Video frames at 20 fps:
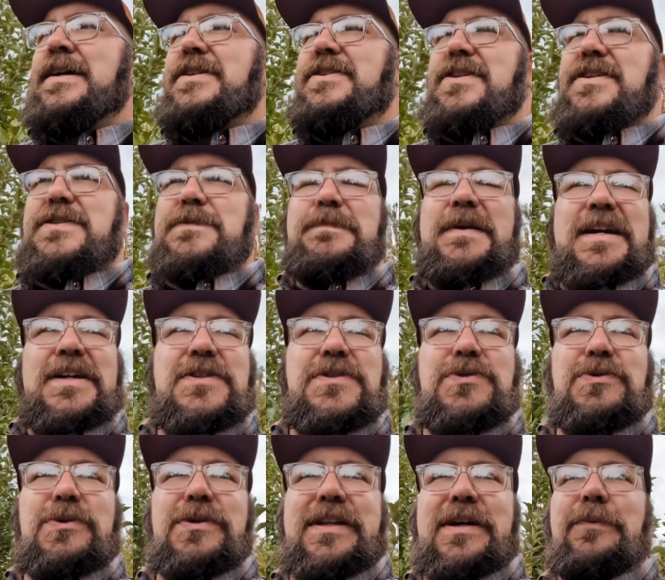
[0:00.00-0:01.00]
Just make
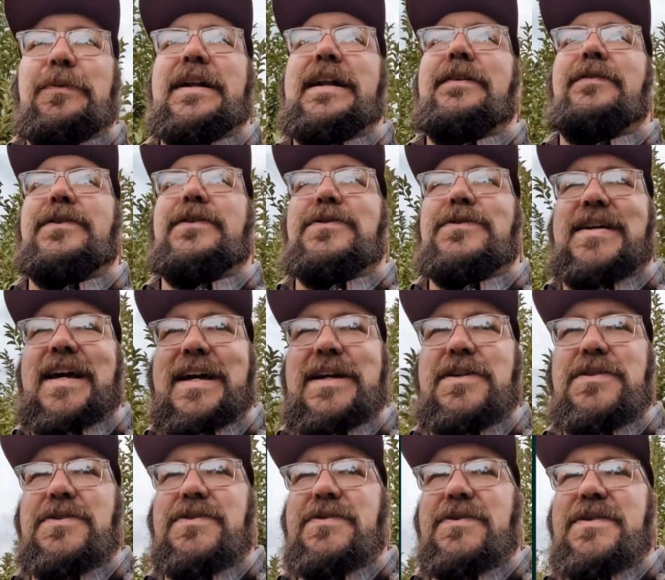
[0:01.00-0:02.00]
sure that whenever you take
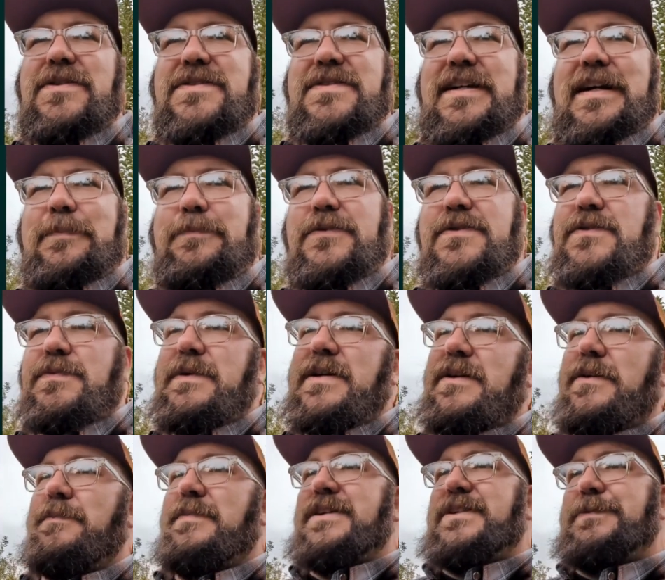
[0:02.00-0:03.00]
your soil samples, whether
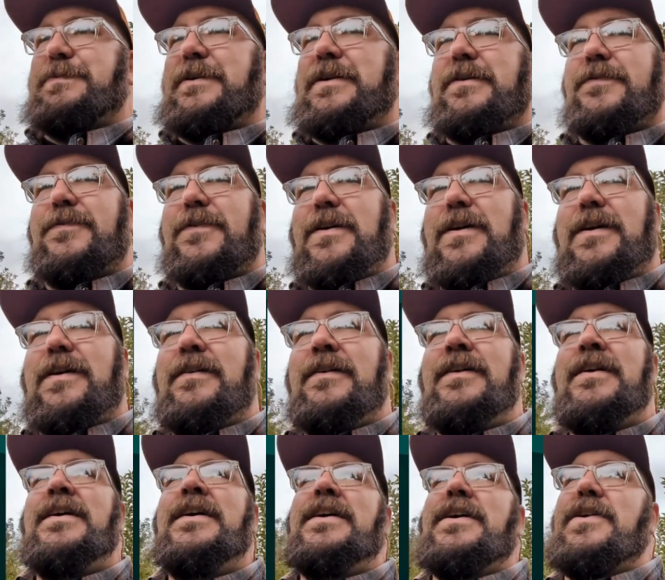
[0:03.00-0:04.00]
it be spring or fall,
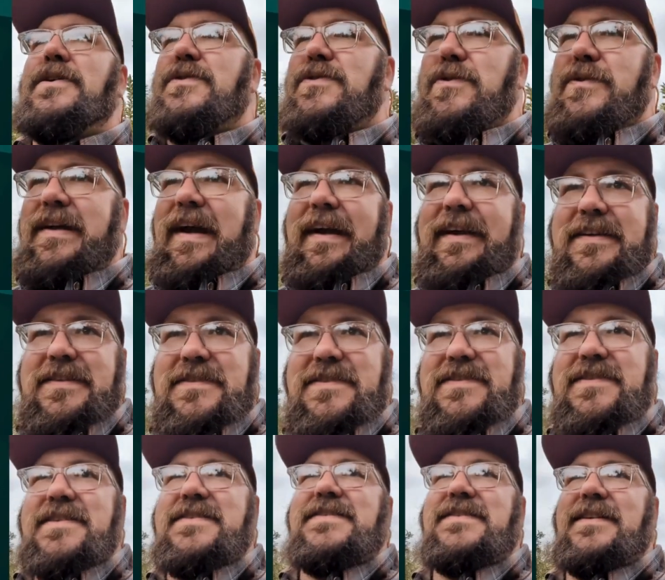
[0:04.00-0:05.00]
you do that
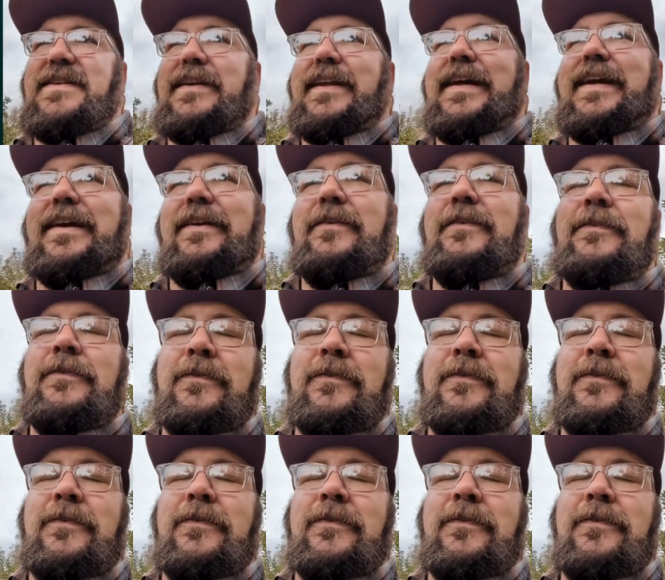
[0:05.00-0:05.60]
consistently.